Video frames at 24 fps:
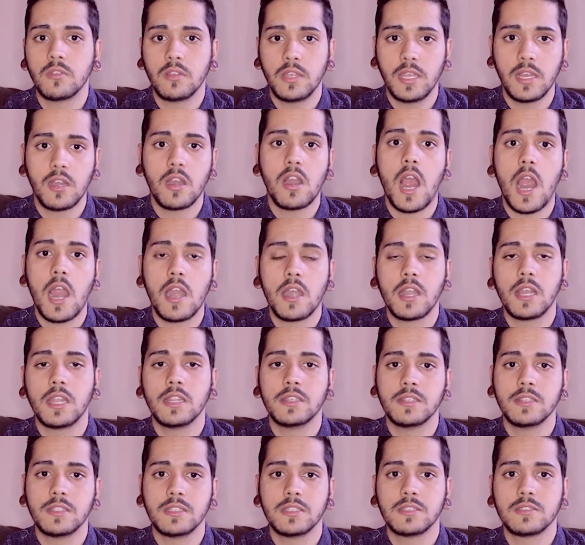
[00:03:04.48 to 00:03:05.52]

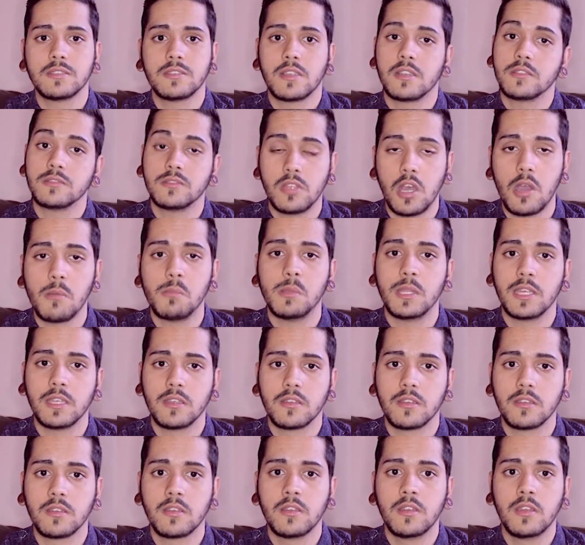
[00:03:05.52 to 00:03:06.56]
Ireland is, or
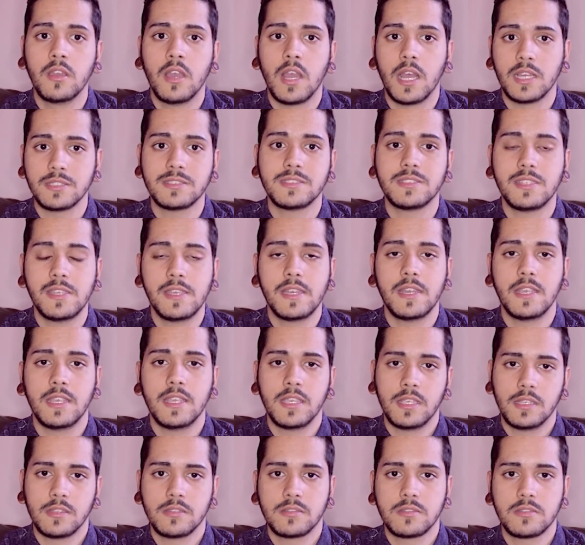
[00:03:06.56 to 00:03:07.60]
Dublin as a
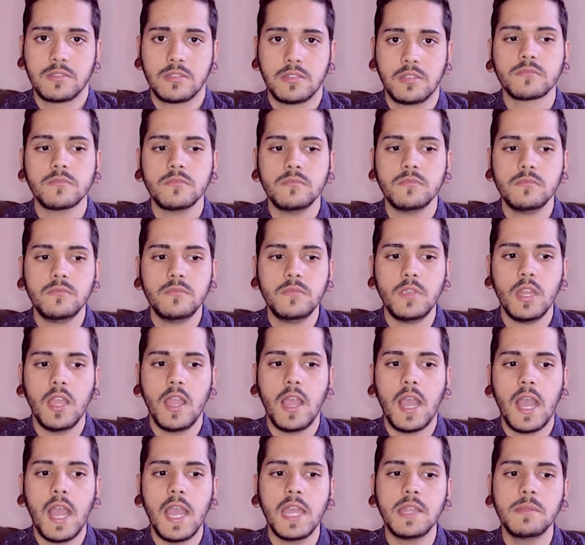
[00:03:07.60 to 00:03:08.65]
city is.
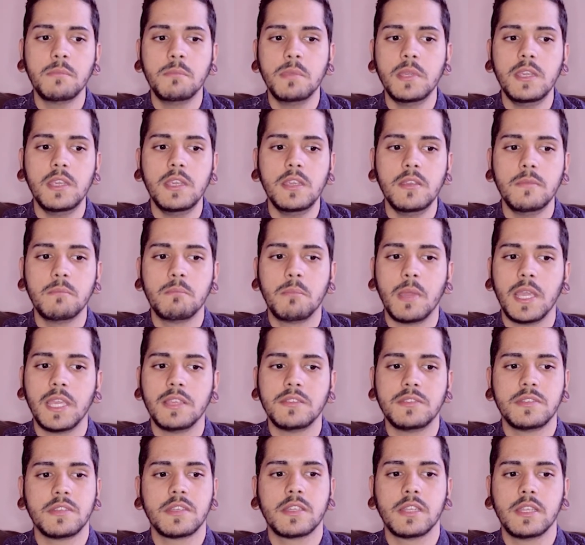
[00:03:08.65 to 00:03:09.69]
I'd be
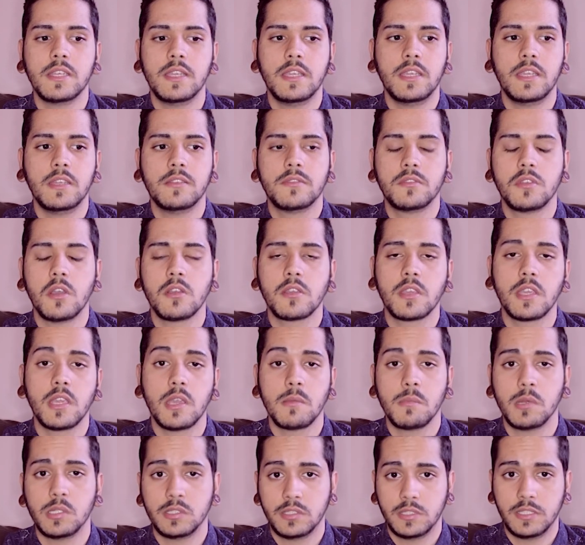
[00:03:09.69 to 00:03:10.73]
basically talking
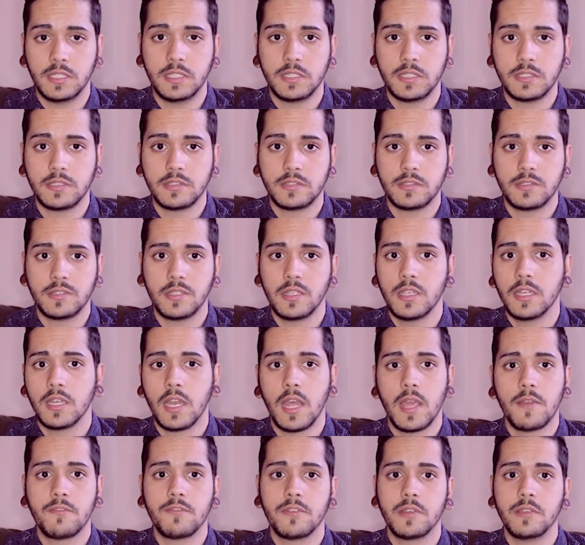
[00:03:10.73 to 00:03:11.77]
about this in
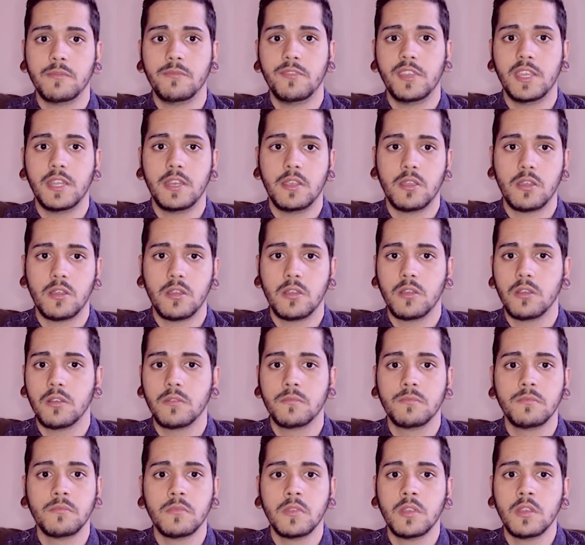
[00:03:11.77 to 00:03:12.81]
every
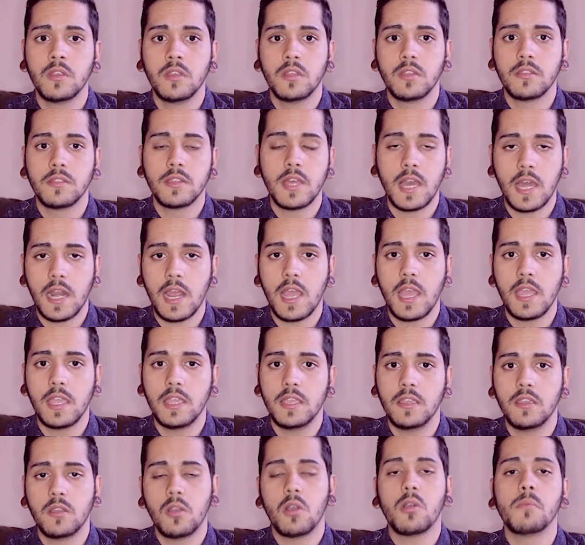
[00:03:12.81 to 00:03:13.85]
video that
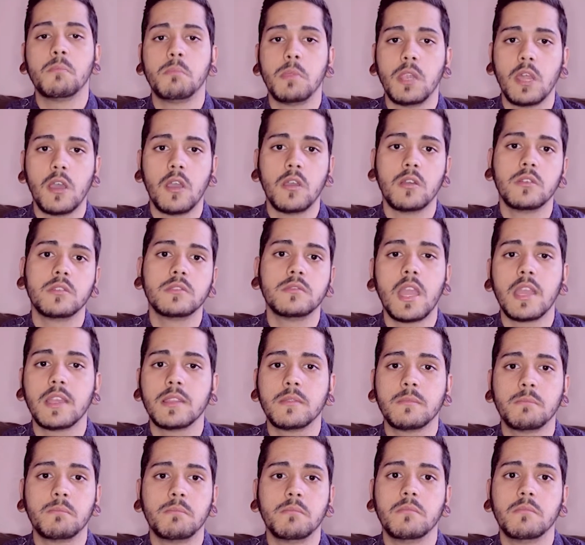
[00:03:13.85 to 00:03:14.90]
I upload. I'd